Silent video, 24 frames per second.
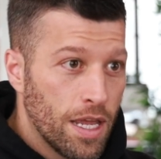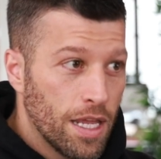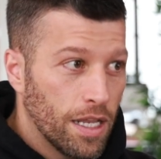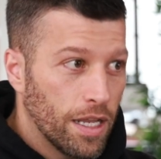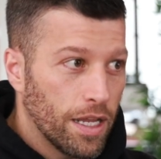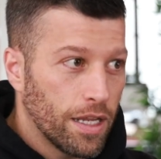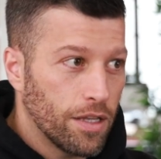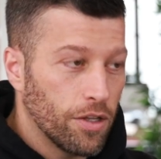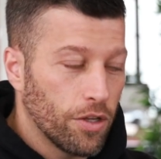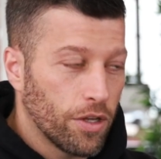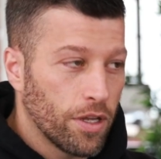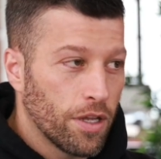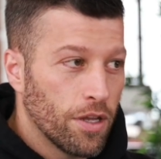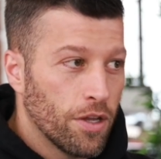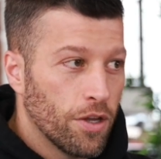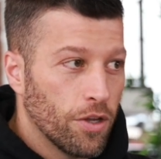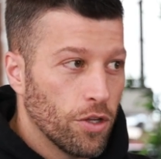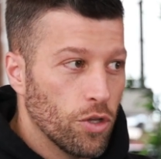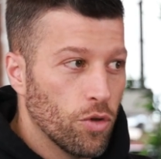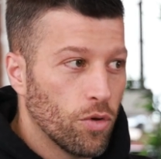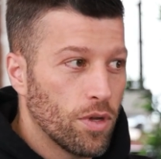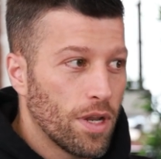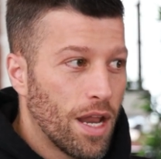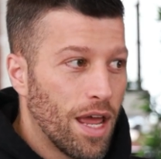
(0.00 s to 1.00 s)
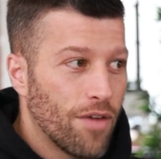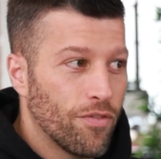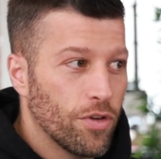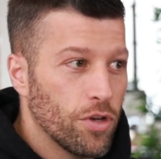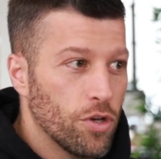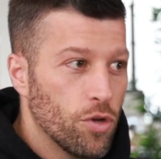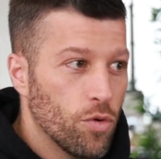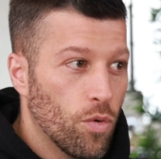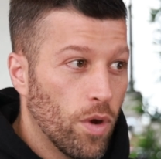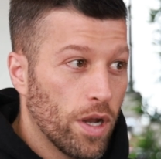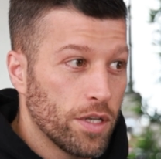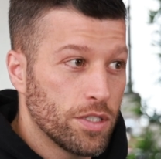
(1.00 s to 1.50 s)
Like, look, you can have a
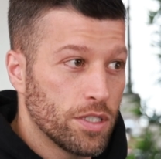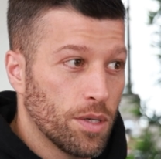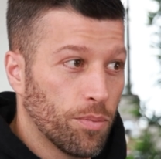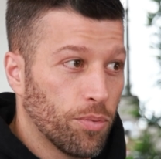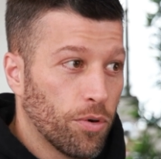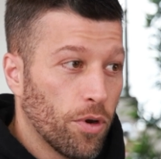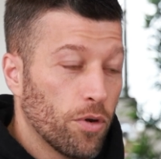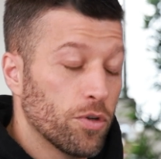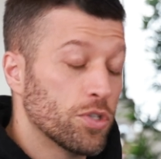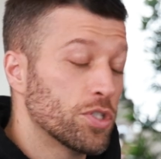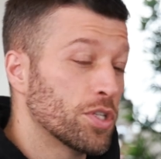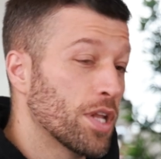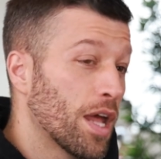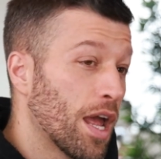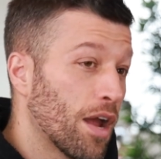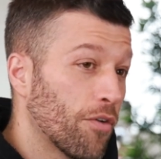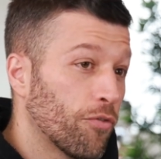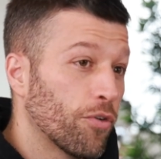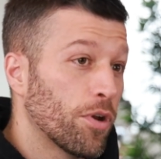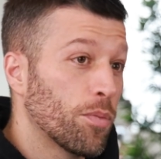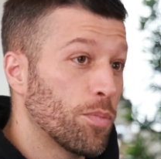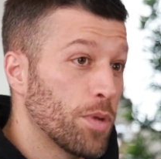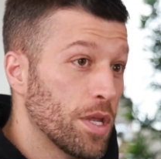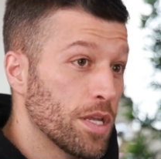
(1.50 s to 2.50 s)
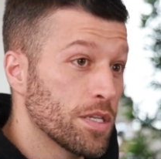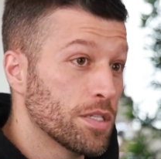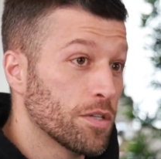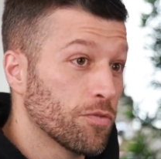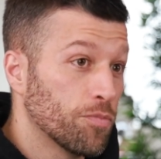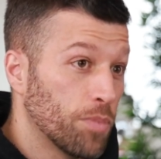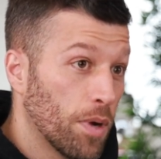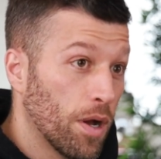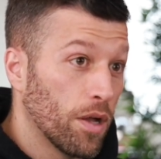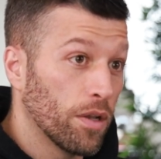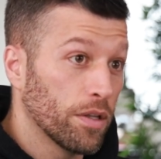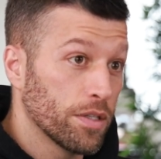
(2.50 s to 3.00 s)
nuanced approach to every piece of
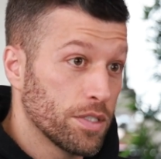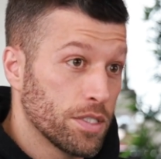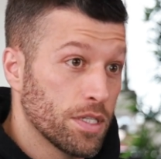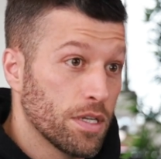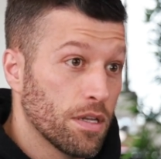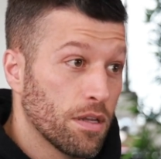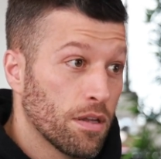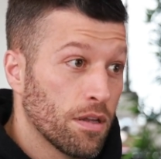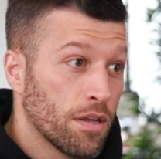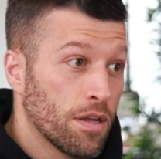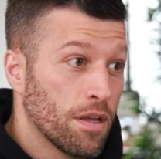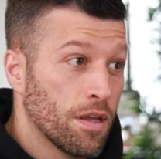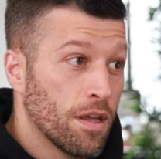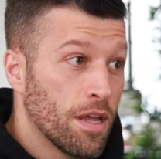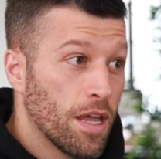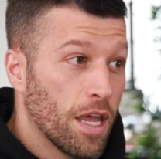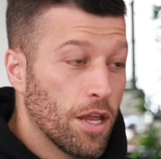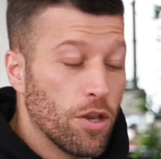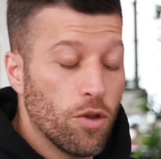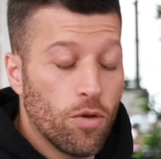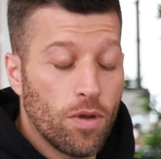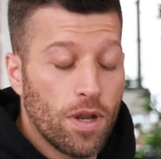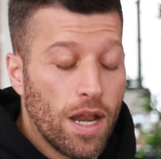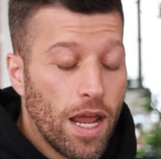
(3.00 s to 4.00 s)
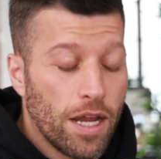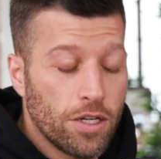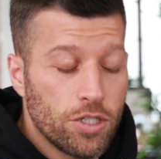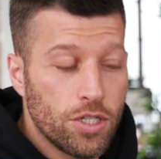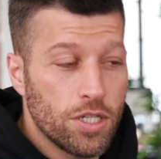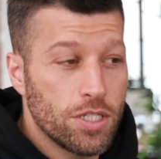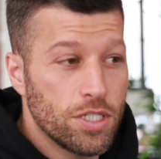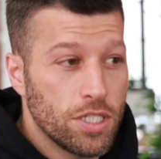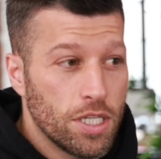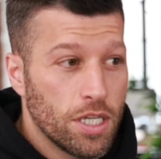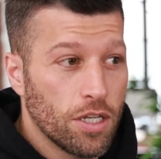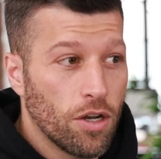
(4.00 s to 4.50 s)
policy, and you can actually
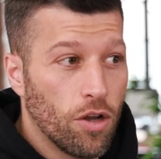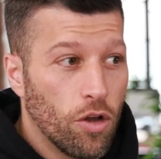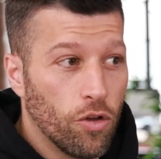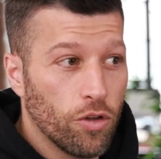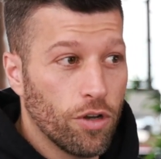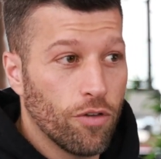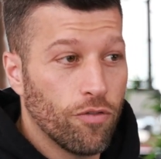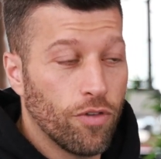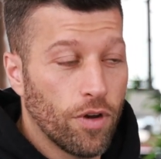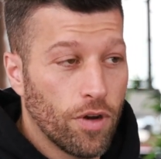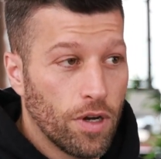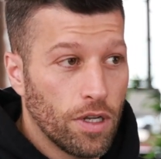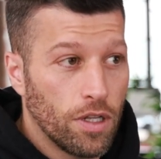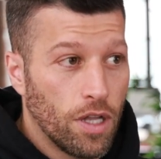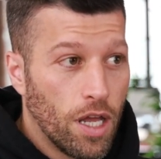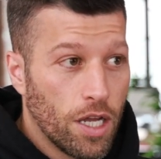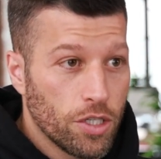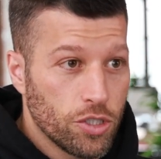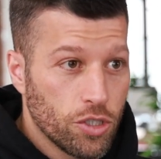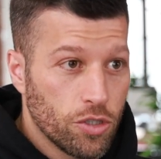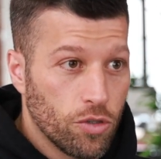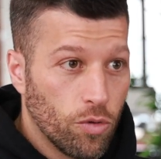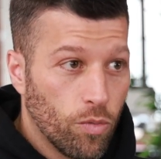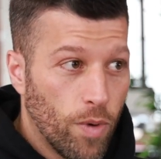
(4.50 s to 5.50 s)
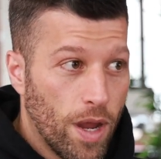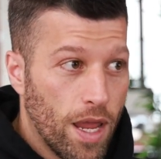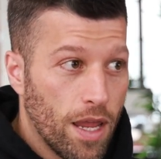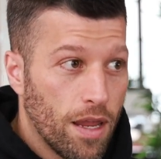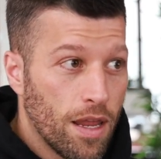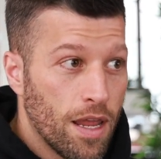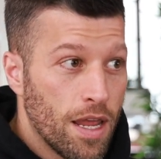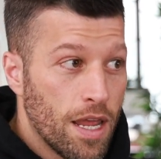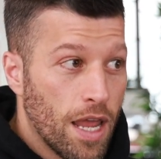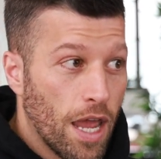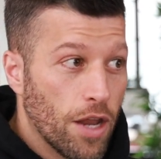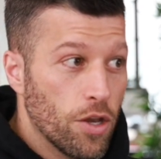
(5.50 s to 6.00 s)
see it all in a very logical way,
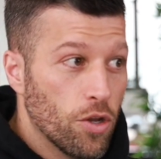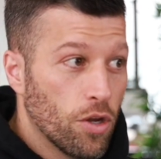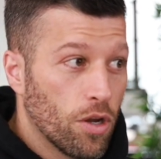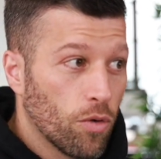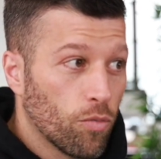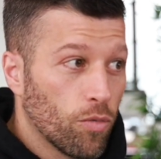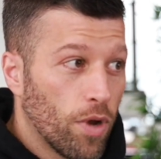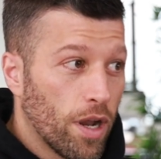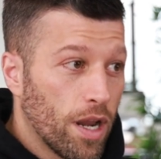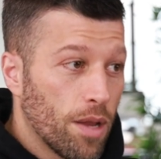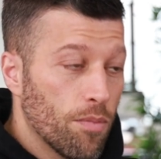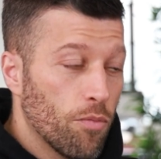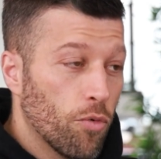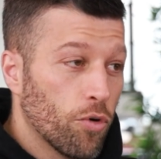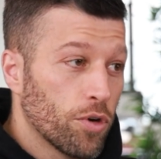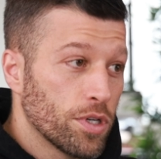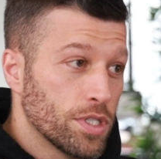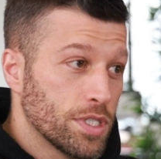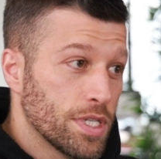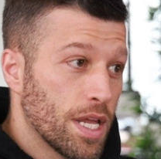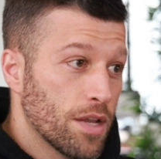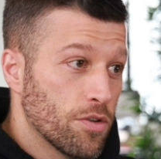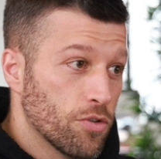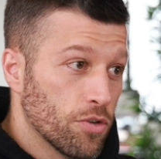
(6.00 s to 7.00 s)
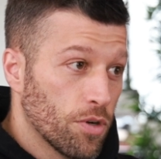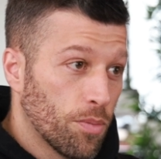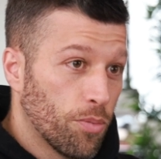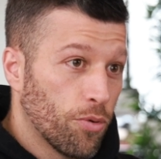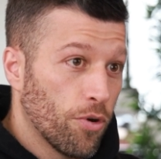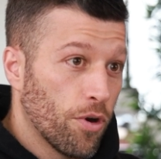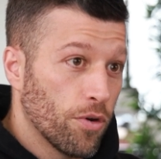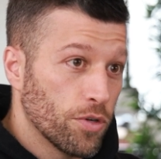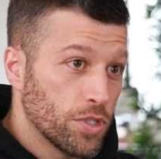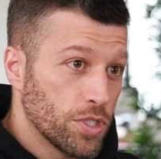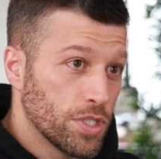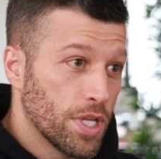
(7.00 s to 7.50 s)
and you can run a more centered
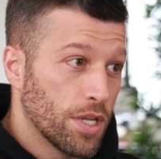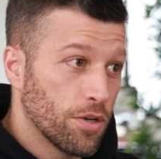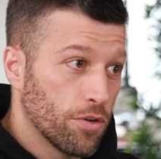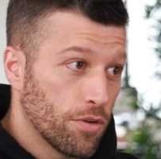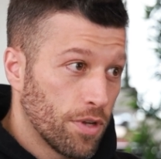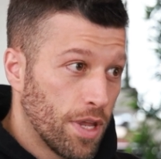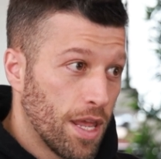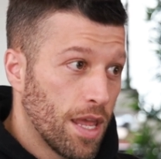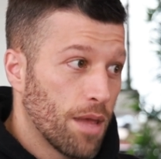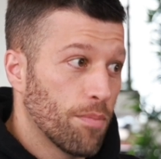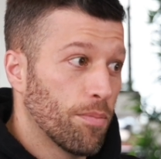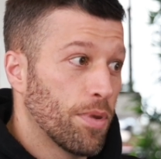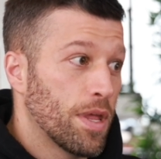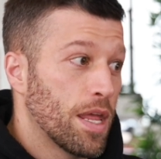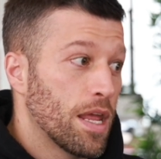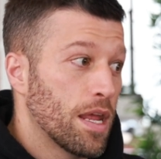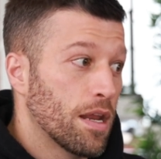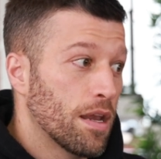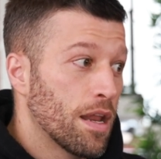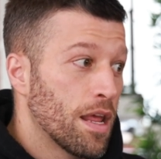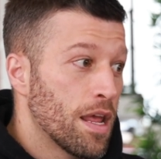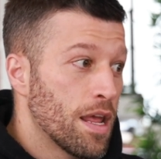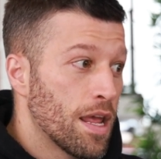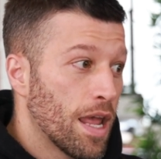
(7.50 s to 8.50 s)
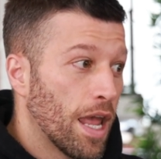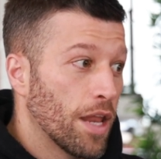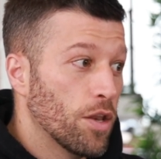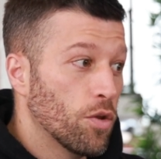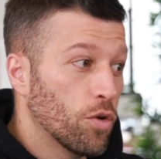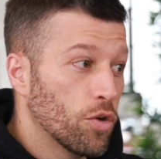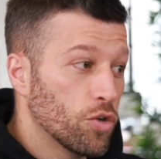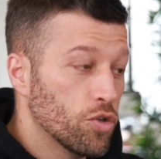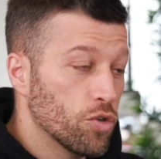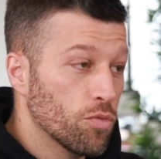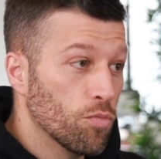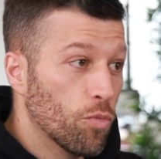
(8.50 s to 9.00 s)
approach, centered campaign, and you
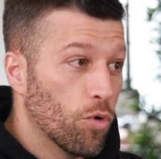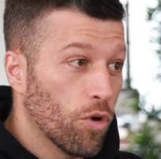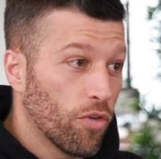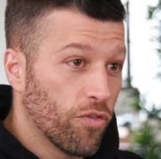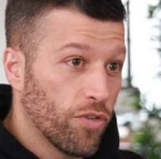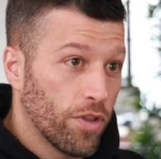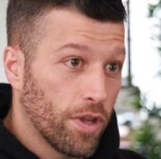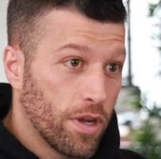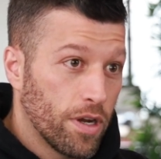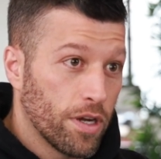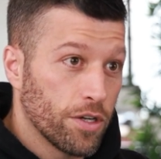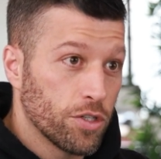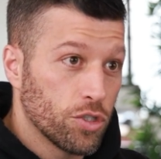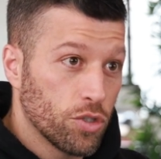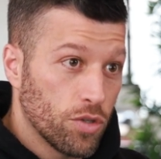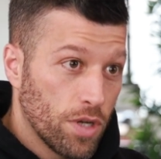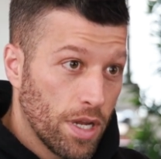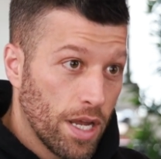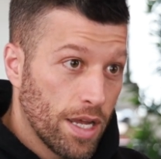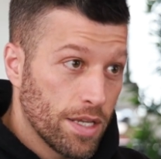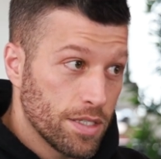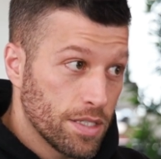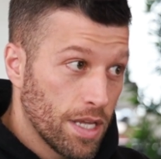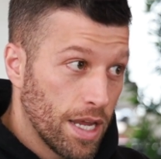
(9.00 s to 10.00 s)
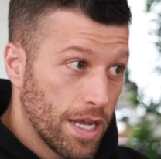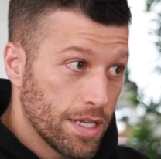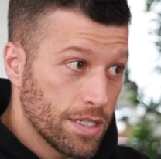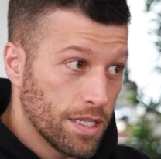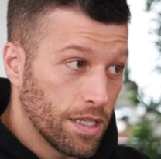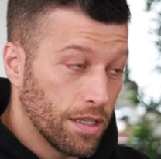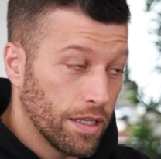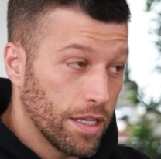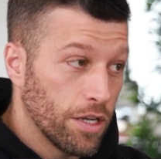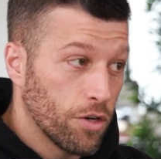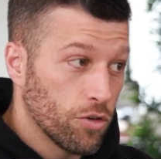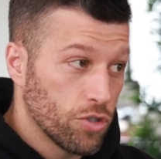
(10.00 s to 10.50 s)
could do more for the country as a
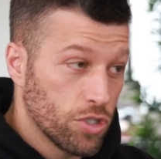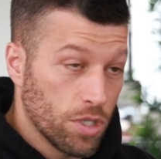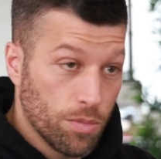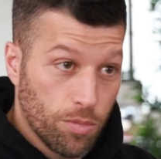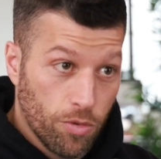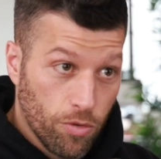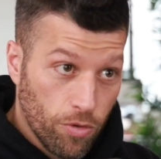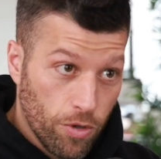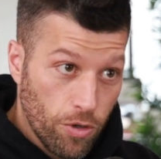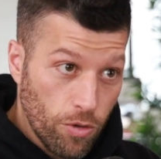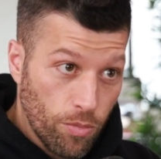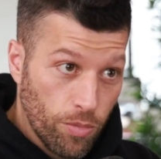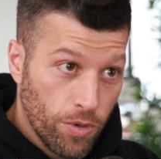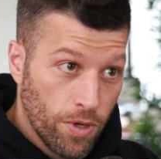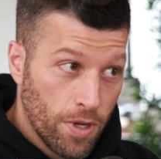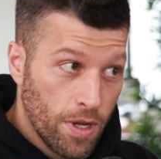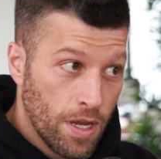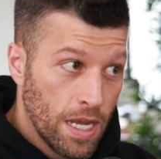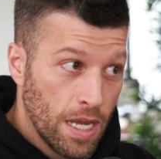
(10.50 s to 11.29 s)
leadership group,